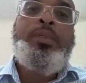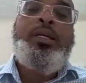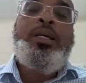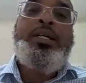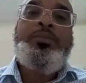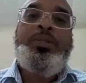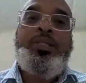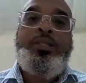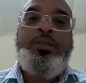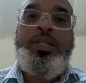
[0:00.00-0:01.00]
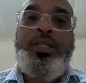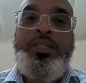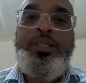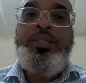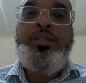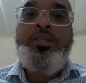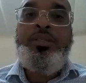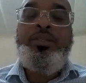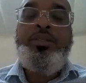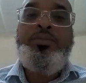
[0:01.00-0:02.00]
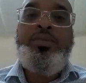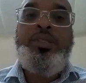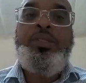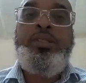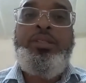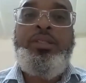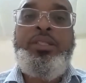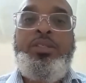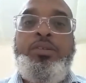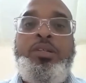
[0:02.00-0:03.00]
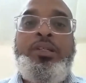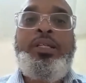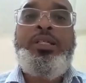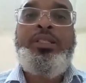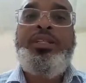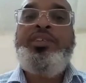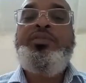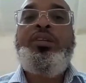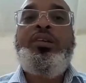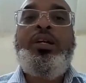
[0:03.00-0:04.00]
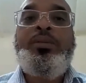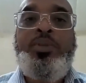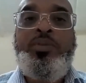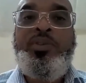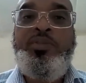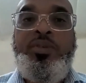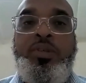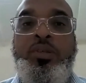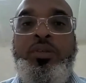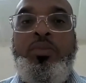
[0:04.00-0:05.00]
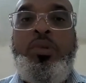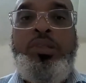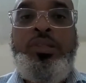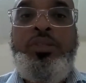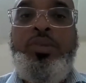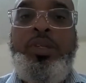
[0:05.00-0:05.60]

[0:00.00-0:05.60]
aspects or their side of the disorder as if they're happy with what is going